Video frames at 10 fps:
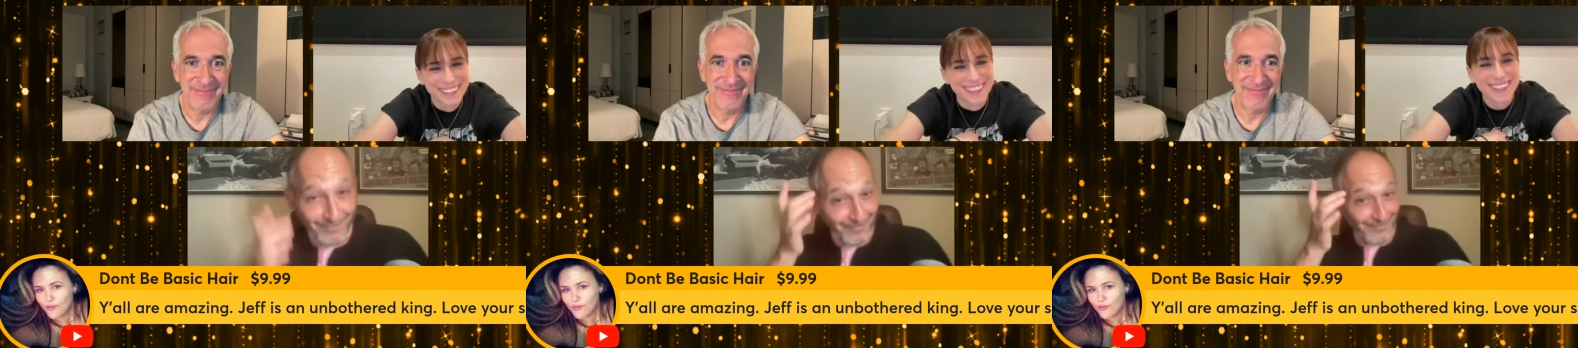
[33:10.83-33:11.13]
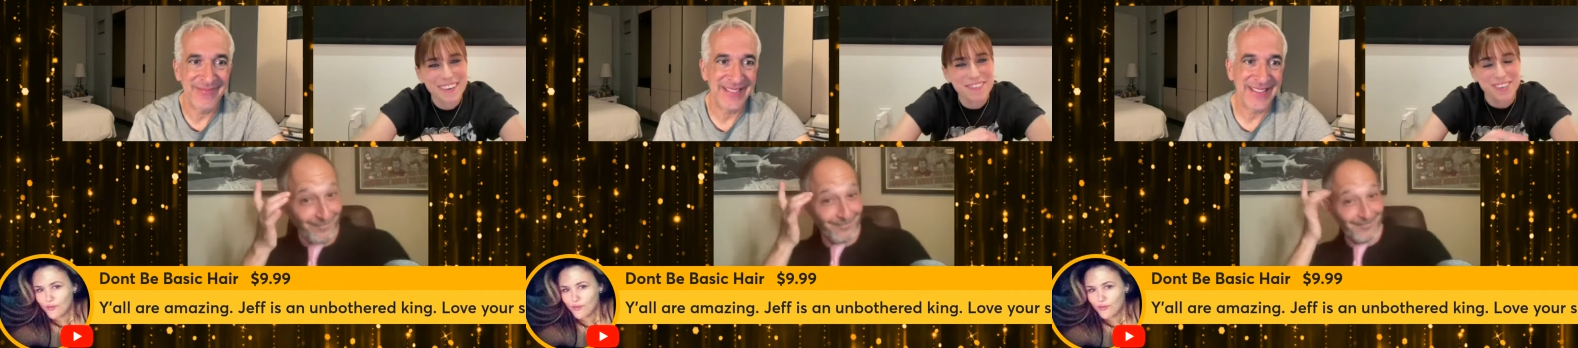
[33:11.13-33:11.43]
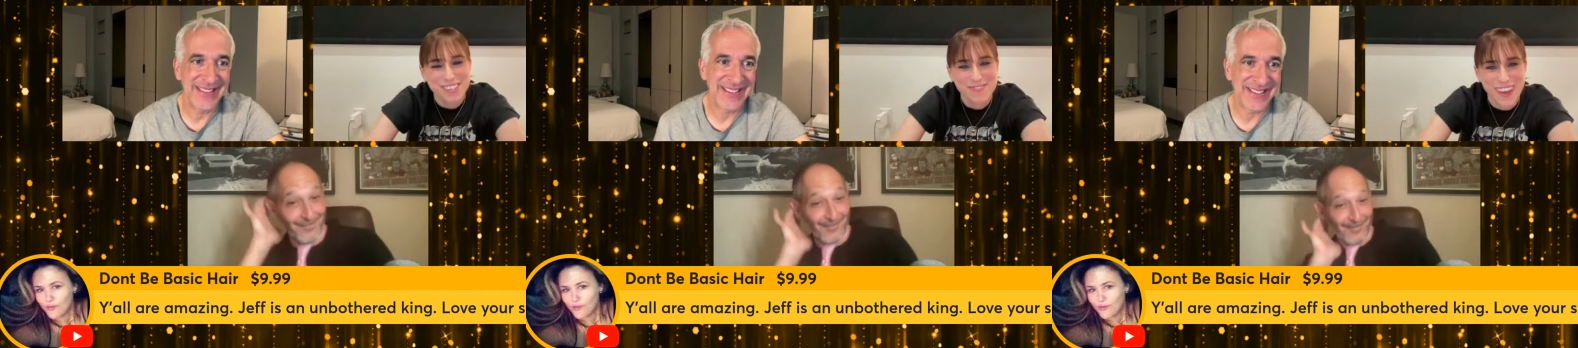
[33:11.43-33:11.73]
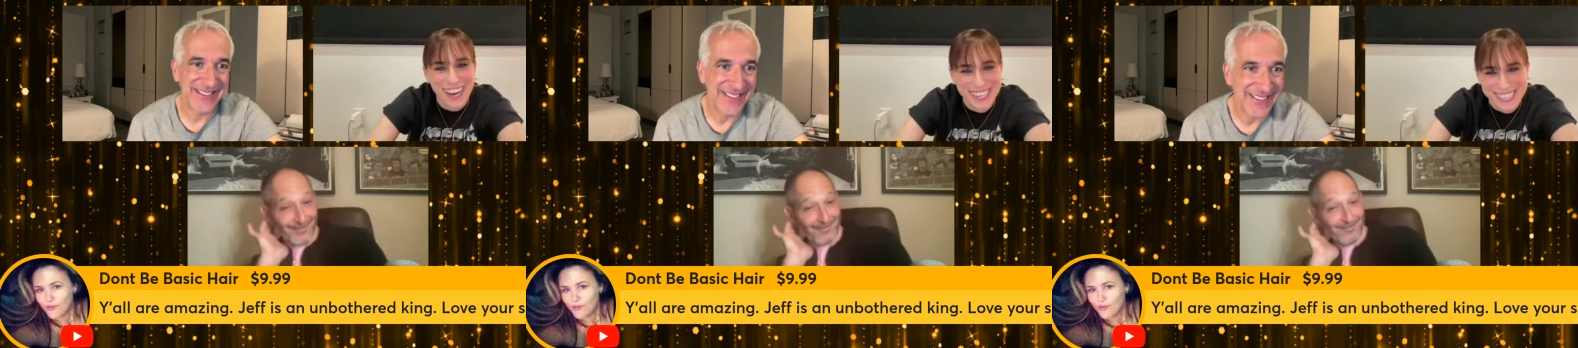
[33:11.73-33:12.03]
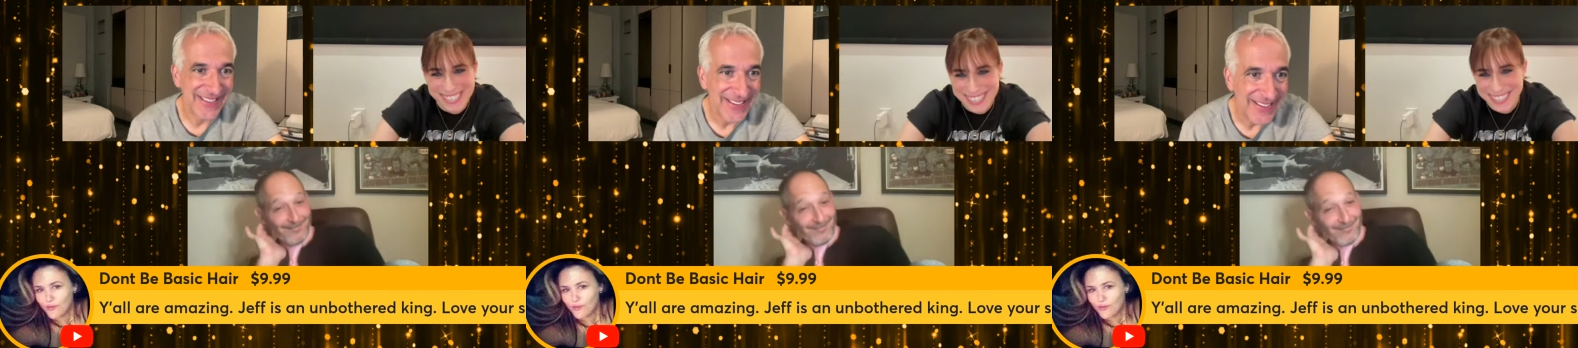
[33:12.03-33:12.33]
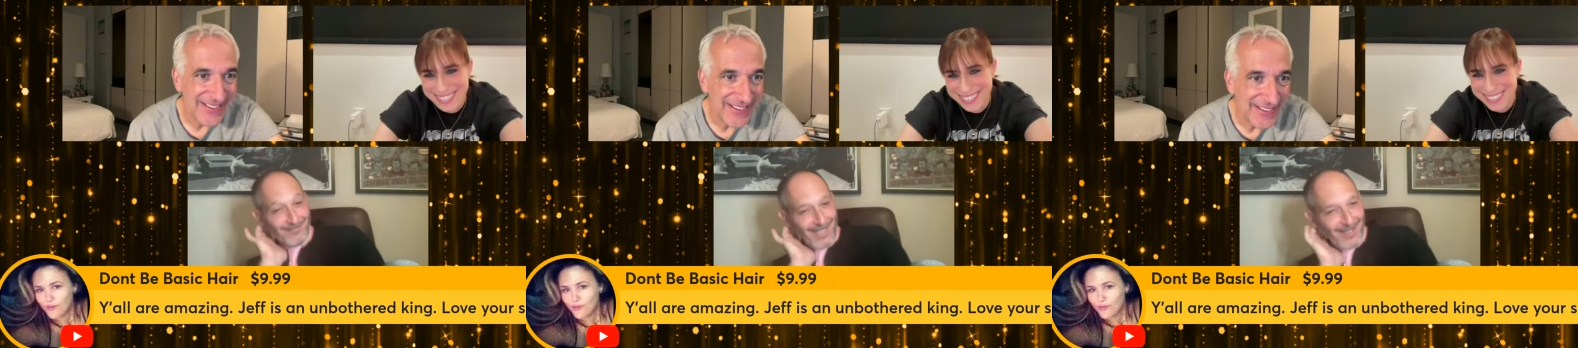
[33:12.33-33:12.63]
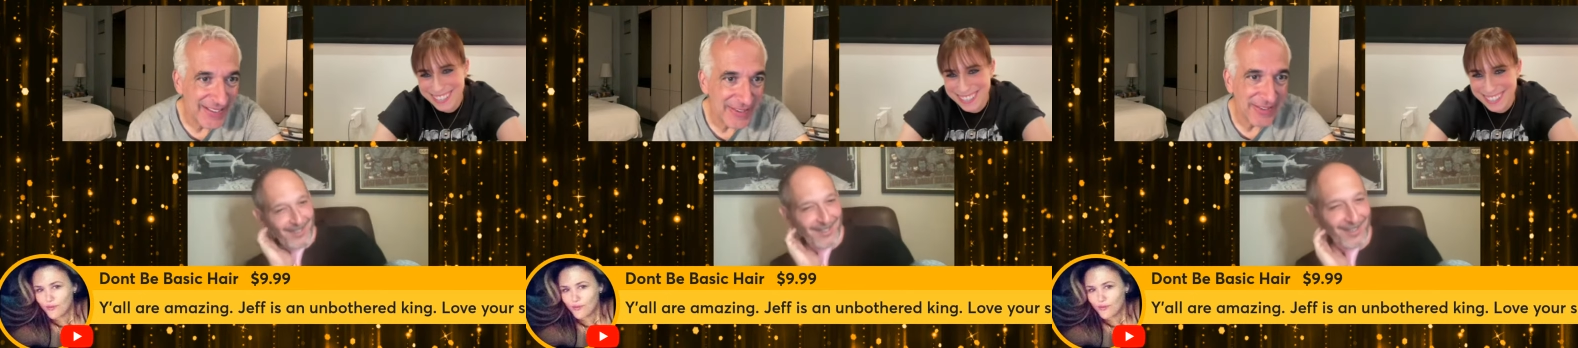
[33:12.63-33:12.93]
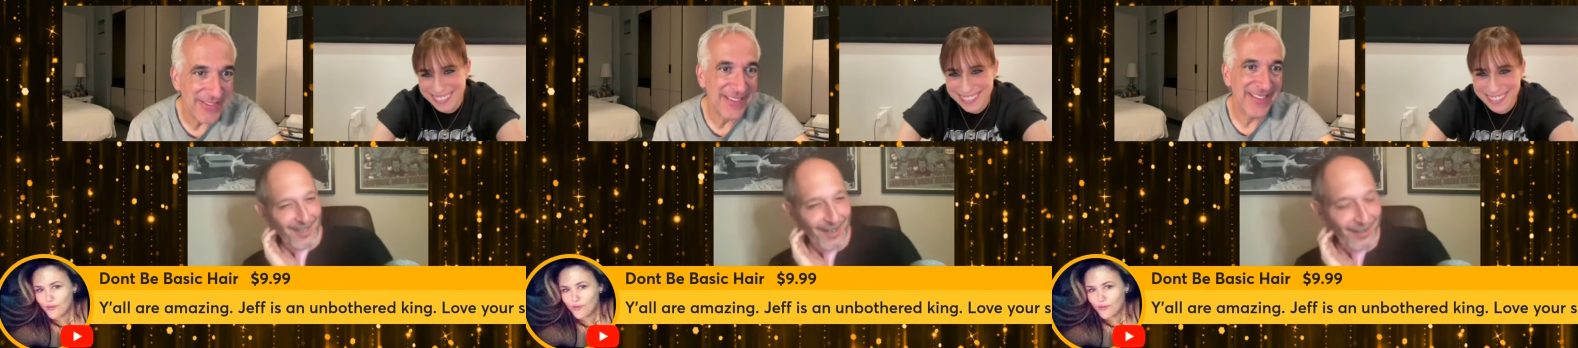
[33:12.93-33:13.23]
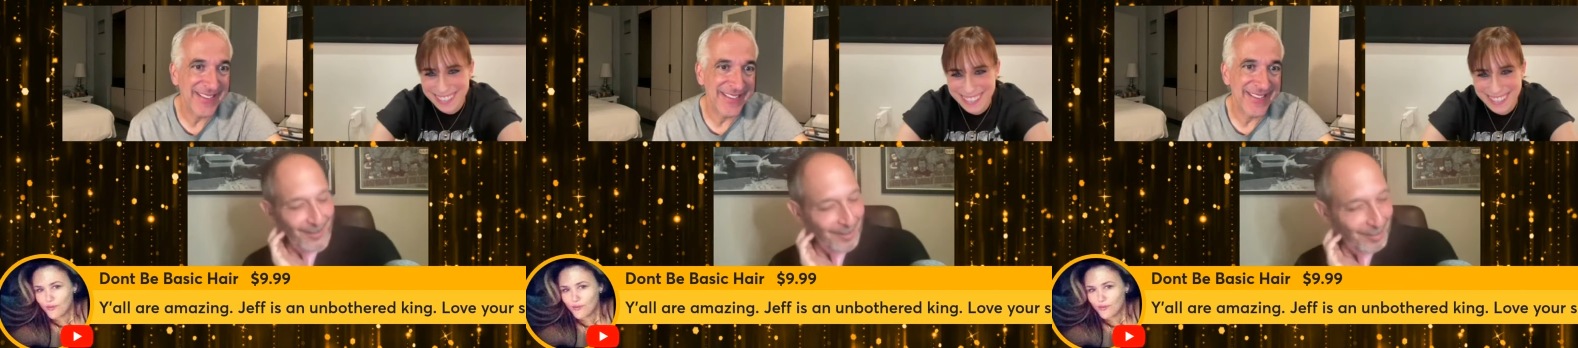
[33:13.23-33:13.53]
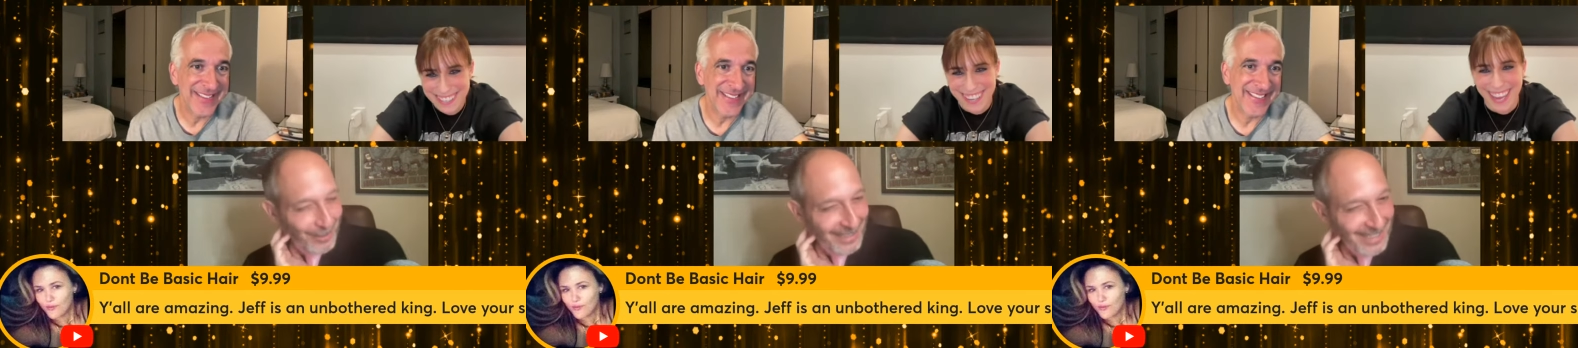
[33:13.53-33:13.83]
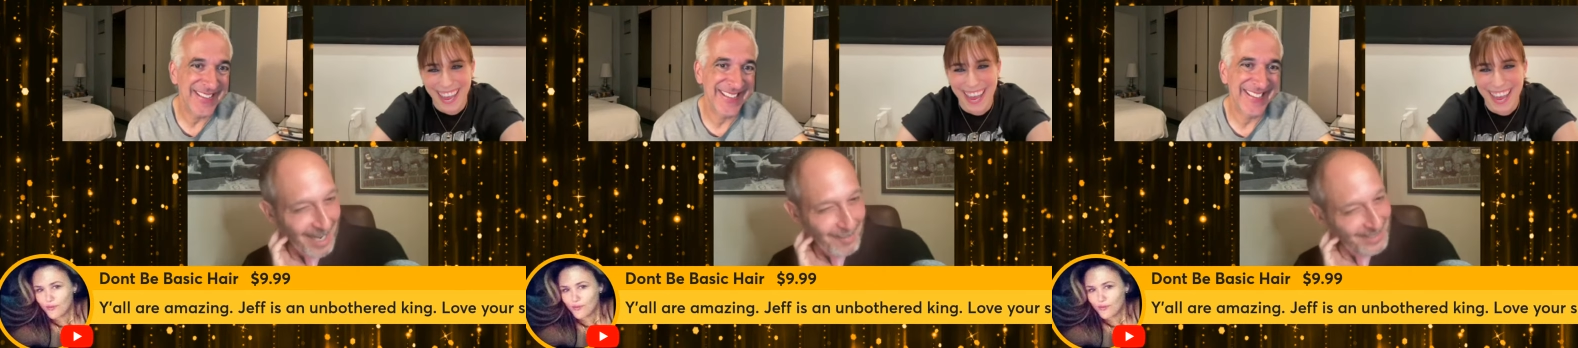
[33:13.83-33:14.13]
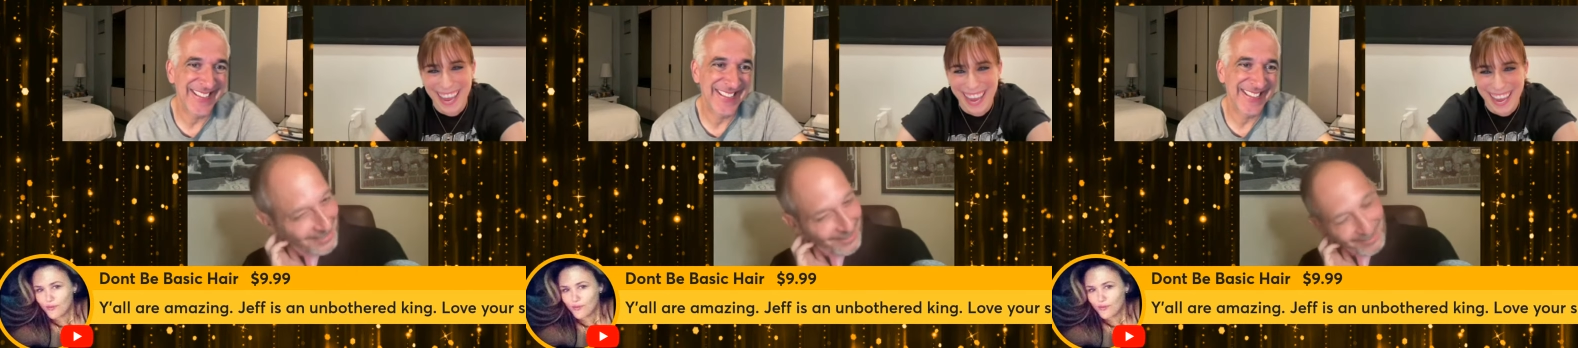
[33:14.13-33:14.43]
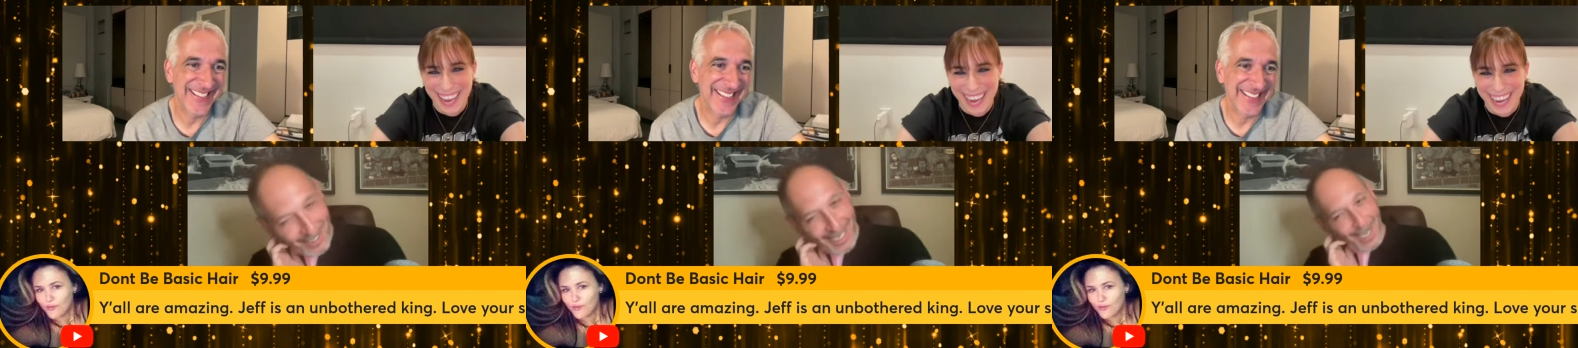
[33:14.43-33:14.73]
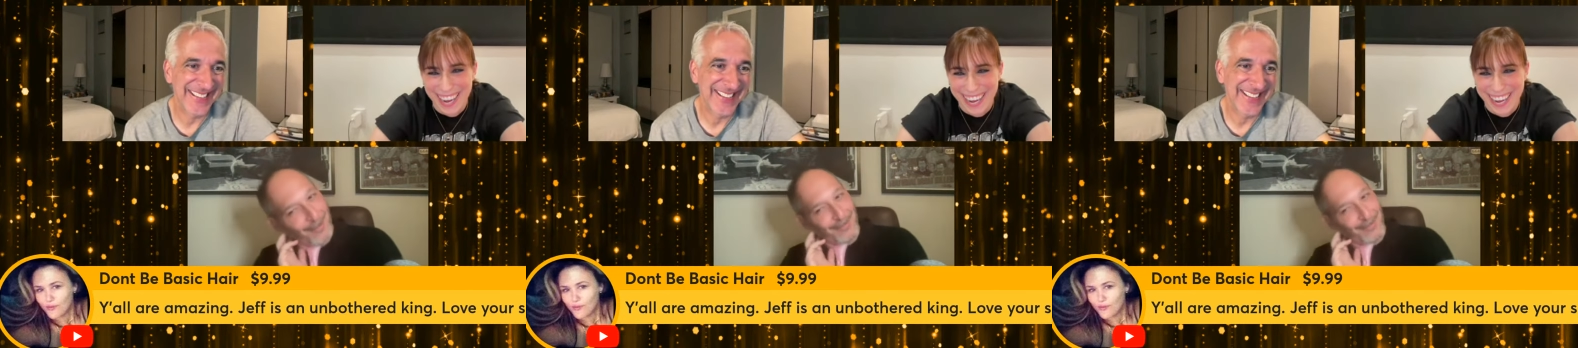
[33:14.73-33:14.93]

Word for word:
Speaker 1: Love your spice.
Speaker 2: Oh, what a pretty commenter that we have